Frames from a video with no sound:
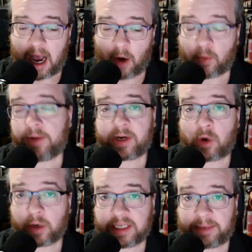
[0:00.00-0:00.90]
we
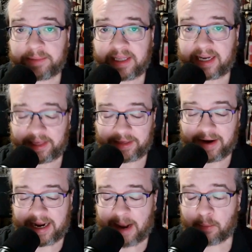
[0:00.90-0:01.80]
recorded something together,
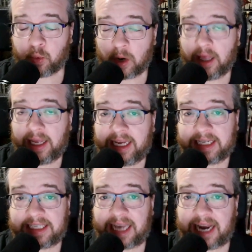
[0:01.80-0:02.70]
and I'm really
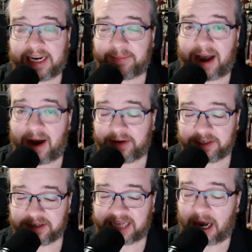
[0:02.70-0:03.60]
excited about how it
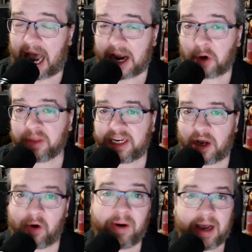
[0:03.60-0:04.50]
turns out. I only
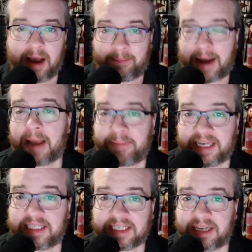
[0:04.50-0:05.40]
know my
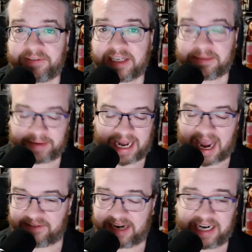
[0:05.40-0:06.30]
pieces of it, but I
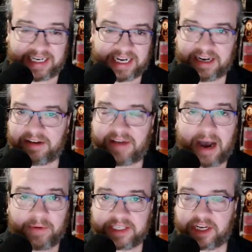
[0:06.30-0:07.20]
have an idea of
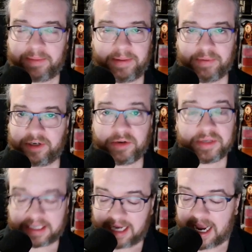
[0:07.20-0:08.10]
how it's going to be
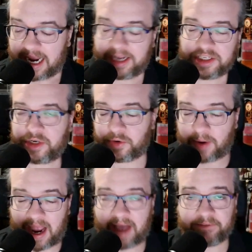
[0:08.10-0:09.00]
produced into
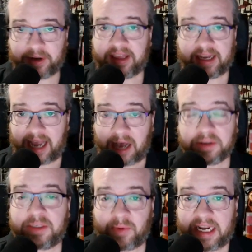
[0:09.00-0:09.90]
everything
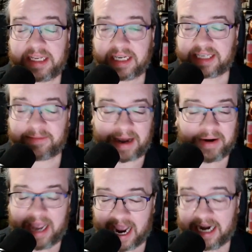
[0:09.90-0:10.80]
else when it does come
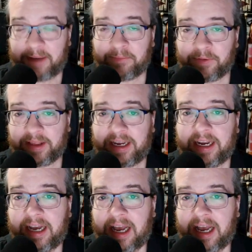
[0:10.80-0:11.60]
out, and I'm really